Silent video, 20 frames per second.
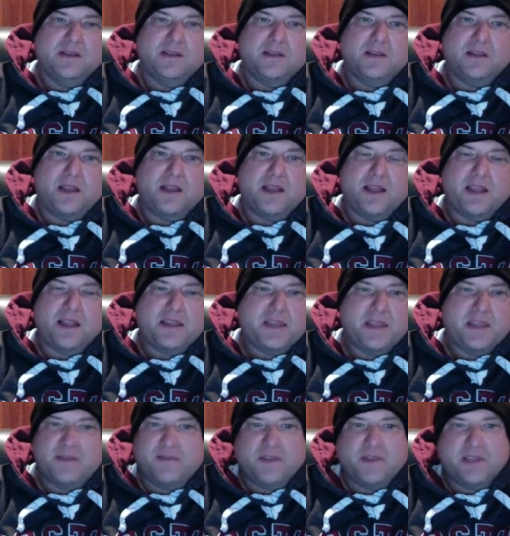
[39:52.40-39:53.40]
I
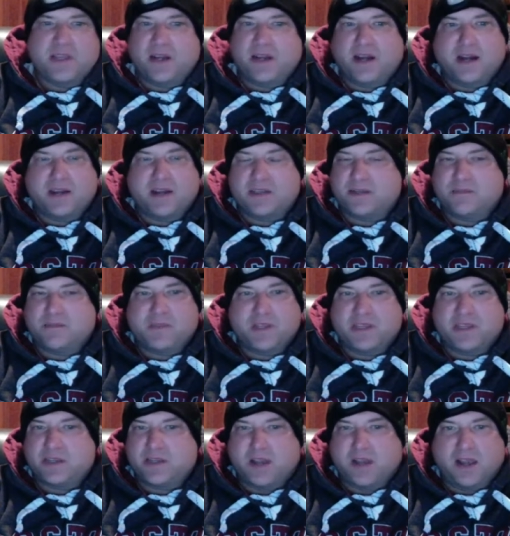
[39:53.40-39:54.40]
can't even get out of some of
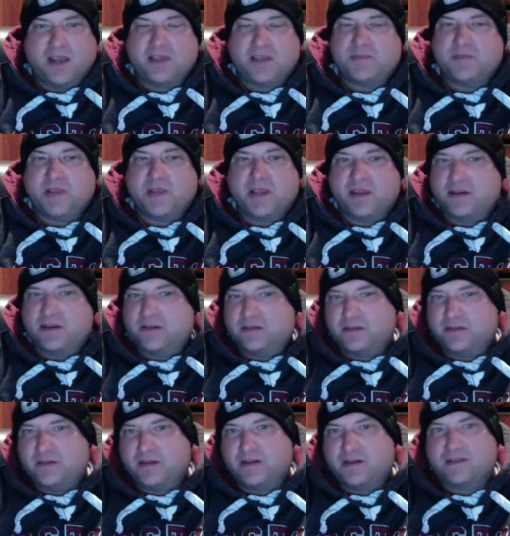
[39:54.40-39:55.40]
these cars, man.
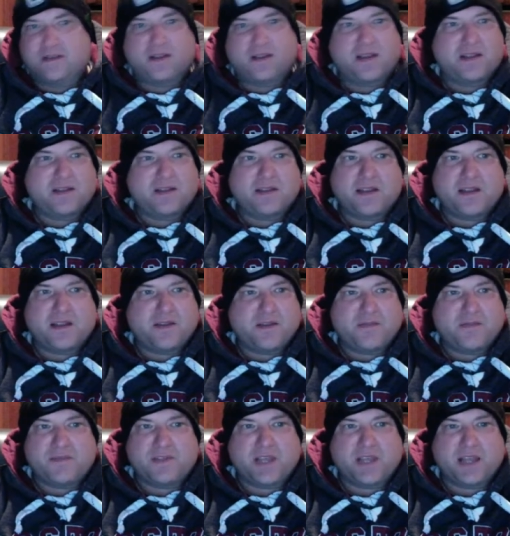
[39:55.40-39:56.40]

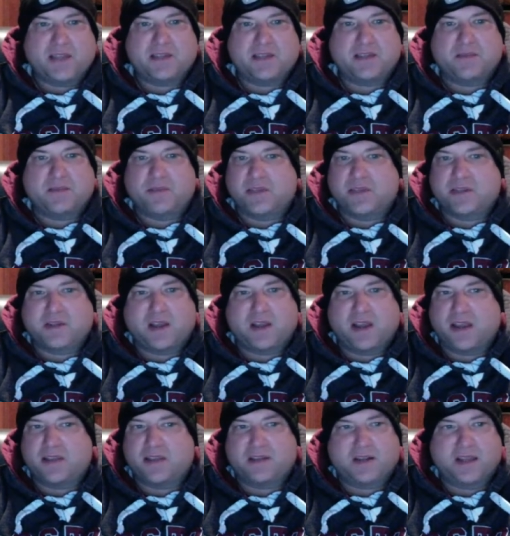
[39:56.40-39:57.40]
I've sat in some of these
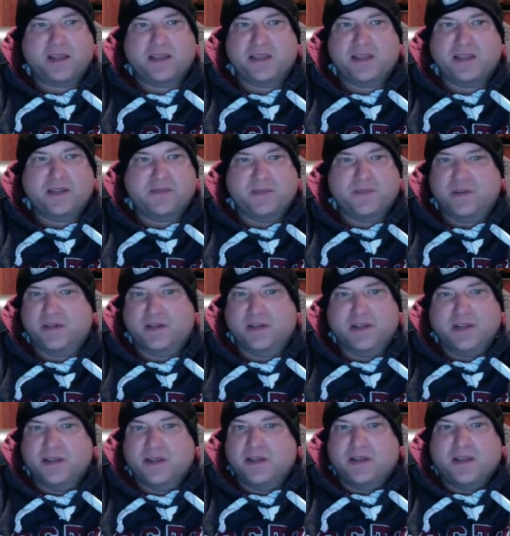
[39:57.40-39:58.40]
cars and I can't even
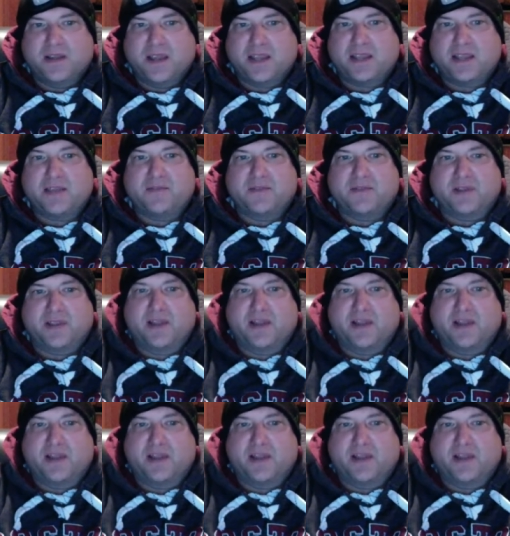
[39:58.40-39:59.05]
I can't